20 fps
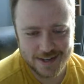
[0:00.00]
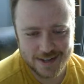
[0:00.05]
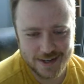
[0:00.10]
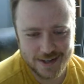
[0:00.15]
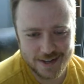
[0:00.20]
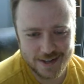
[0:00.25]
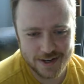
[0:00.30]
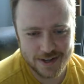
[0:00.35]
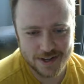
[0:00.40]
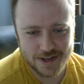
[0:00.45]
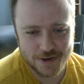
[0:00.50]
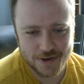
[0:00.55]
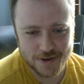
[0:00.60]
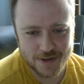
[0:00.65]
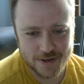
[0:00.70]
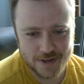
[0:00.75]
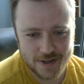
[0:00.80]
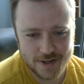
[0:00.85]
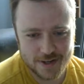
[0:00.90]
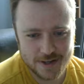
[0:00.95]
You
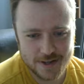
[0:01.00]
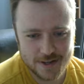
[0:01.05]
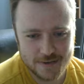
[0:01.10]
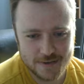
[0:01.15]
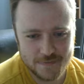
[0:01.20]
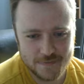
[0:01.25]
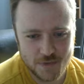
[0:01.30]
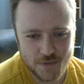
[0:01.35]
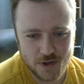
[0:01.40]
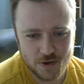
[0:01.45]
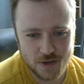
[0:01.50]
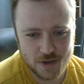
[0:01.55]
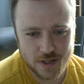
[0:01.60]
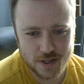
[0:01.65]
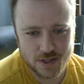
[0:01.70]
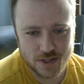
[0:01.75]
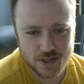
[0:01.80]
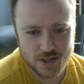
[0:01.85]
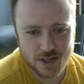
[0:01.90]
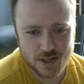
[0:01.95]
know, you can
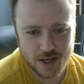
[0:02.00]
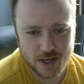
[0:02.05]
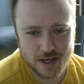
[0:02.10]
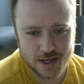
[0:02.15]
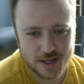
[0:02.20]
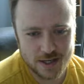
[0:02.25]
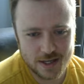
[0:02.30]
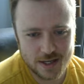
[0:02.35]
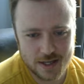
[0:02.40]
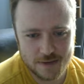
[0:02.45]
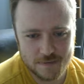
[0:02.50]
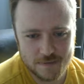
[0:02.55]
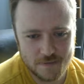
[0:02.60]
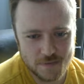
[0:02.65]
just kind of...